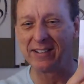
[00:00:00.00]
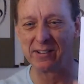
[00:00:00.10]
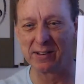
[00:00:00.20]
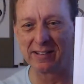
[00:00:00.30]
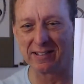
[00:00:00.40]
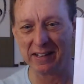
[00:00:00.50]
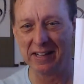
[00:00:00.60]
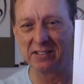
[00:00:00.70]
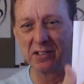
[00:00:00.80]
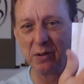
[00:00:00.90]
So this
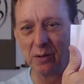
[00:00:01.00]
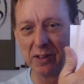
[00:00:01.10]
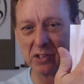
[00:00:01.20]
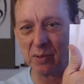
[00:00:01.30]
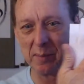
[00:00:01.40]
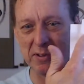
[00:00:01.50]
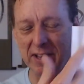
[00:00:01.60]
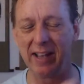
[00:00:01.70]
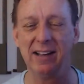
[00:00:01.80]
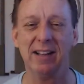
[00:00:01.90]
leads to this
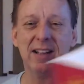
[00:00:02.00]
website.